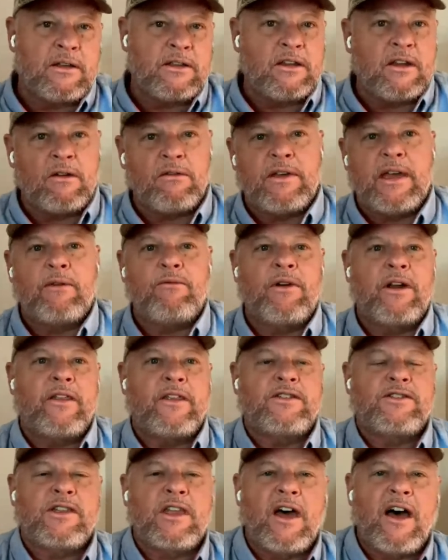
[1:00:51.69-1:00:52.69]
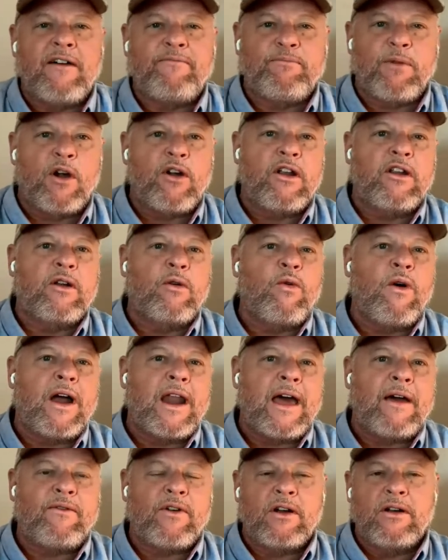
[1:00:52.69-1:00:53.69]
and you know, get rid of the stuff, burn it or
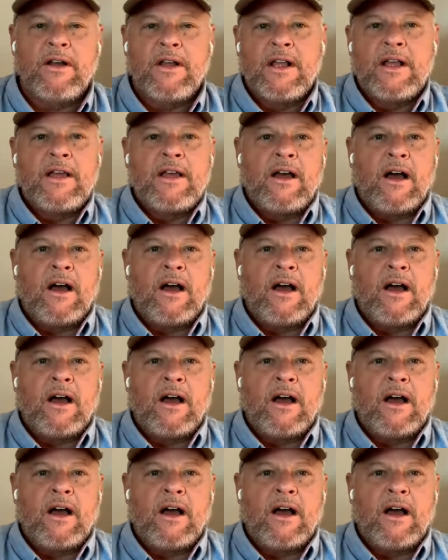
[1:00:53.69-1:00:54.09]
whatever.